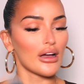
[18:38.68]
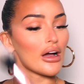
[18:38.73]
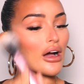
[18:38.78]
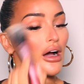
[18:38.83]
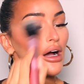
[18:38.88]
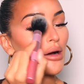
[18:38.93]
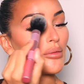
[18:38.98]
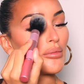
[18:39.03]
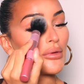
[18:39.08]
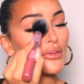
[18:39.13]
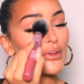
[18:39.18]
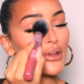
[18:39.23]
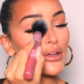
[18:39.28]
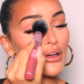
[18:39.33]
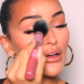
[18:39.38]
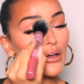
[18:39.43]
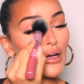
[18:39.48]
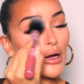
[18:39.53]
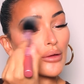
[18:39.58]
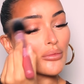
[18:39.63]
And then
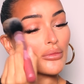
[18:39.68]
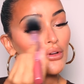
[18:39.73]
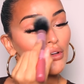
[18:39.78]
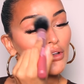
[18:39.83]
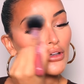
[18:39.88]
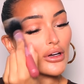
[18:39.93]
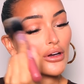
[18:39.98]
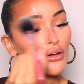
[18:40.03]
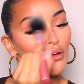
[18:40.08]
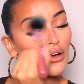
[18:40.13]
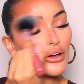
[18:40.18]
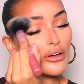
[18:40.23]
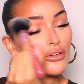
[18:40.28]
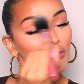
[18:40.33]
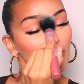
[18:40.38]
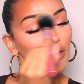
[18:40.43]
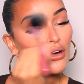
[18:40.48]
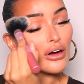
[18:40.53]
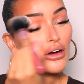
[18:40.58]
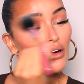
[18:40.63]
I am going to go
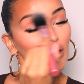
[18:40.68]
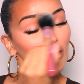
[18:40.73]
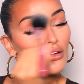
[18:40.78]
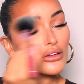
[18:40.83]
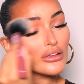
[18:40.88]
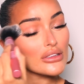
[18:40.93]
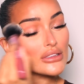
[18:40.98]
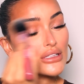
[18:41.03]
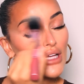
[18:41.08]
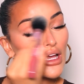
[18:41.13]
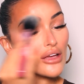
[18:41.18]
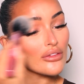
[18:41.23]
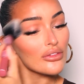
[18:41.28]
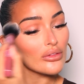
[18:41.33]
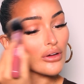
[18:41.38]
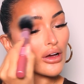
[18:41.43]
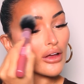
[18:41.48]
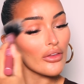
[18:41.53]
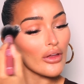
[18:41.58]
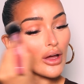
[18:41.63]
over just
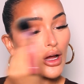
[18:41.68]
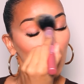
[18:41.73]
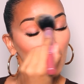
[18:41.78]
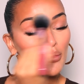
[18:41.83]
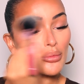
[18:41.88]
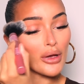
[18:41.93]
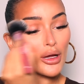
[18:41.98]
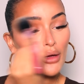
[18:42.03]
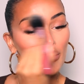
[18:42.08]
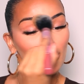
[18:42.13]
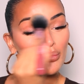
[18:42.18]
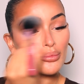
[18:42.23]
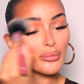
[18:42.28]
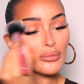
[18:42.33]
everywhere that I apply